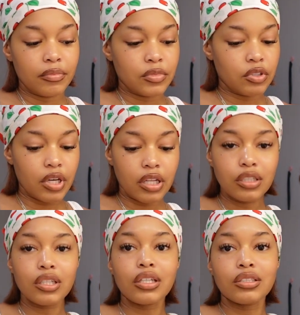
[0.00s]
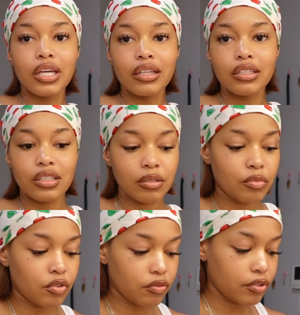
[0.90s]
So yeah, let's just get this in the
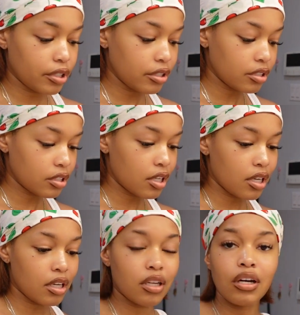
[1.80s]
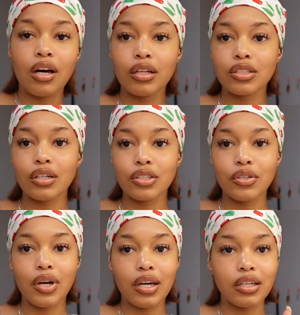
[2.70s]
bowl first, and I'll talk to you
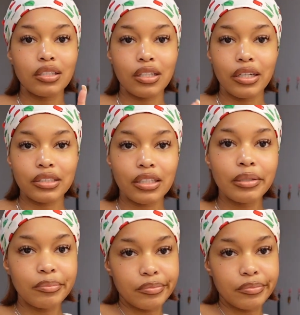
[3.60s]
guys in the next clip.